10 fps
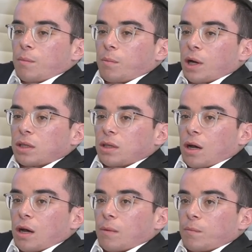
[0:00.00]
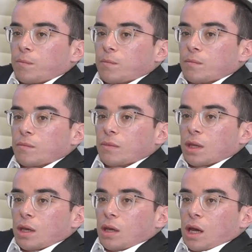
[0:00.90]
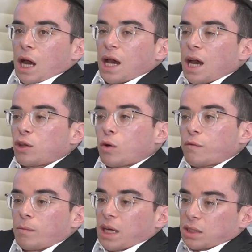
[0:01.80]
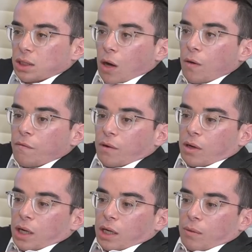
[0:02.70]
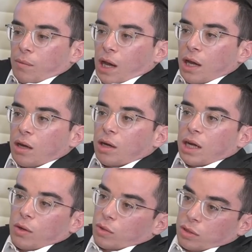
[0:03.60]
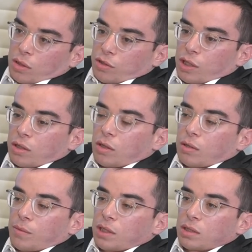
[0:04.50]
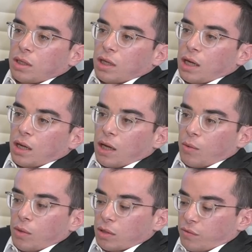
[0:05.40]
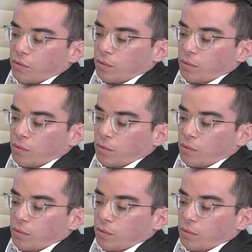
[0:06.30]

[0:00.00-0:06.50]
But I know for myself, I always tell Shadchanim, I said I want